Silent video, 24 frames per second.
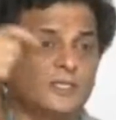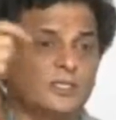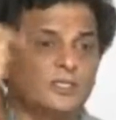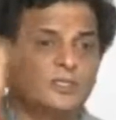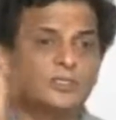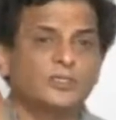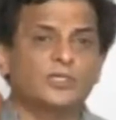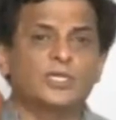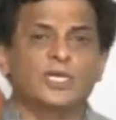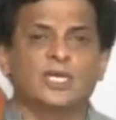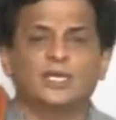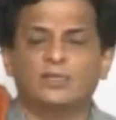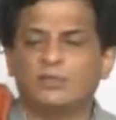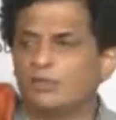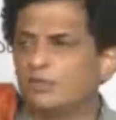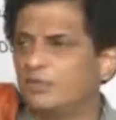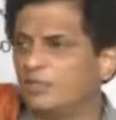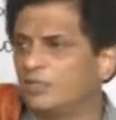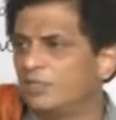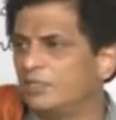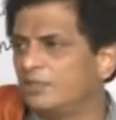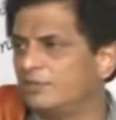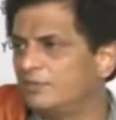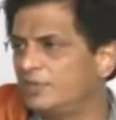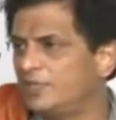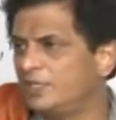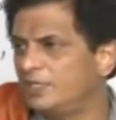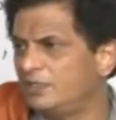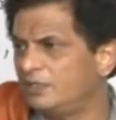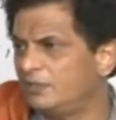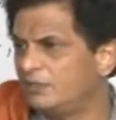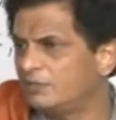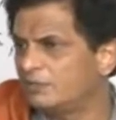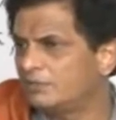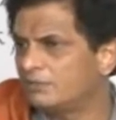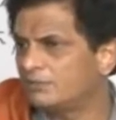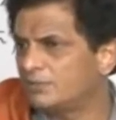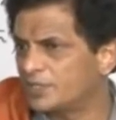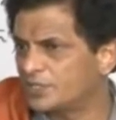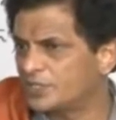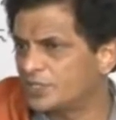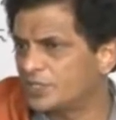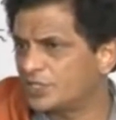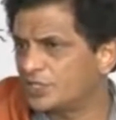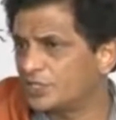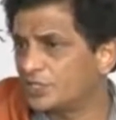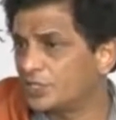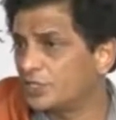you cannot live in
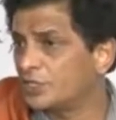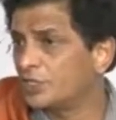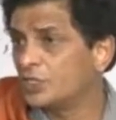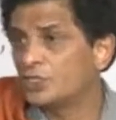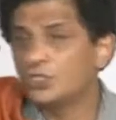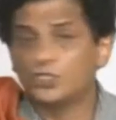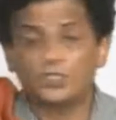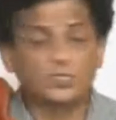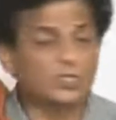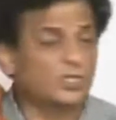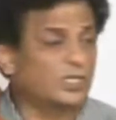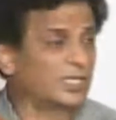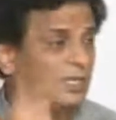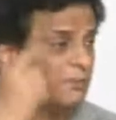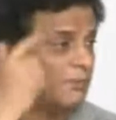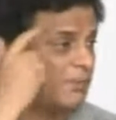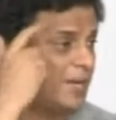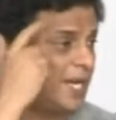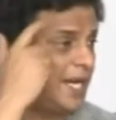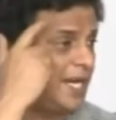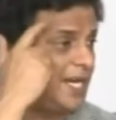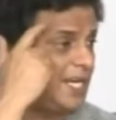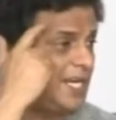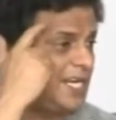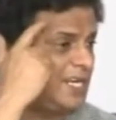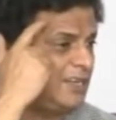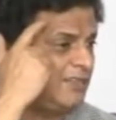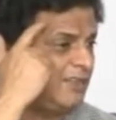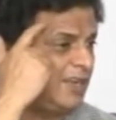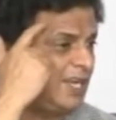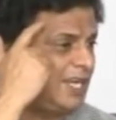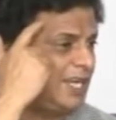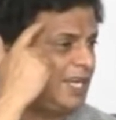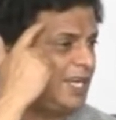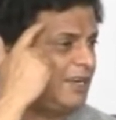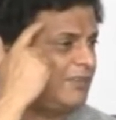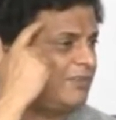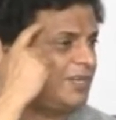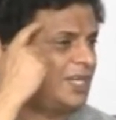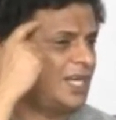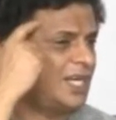present. So the mind will never